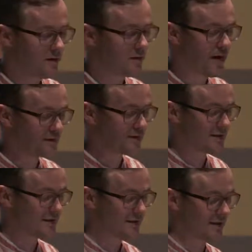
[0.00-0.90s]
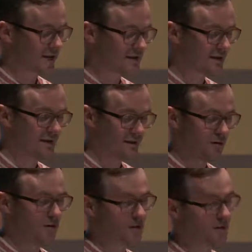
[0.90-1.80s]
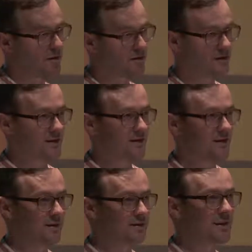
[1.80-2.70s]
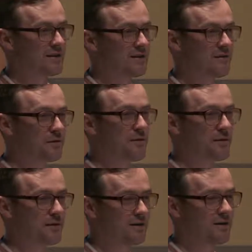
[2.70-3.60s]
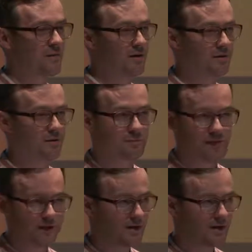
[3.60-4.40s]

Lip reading: read this essay knows about the extensive critique coming from